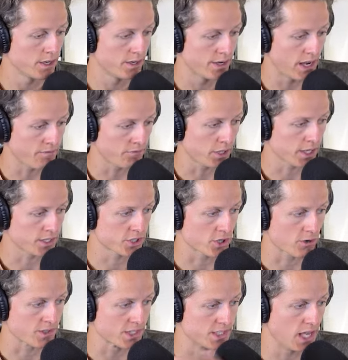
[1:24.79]
Netflix
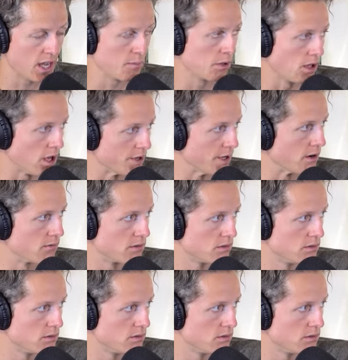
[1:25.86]
starts a table on you.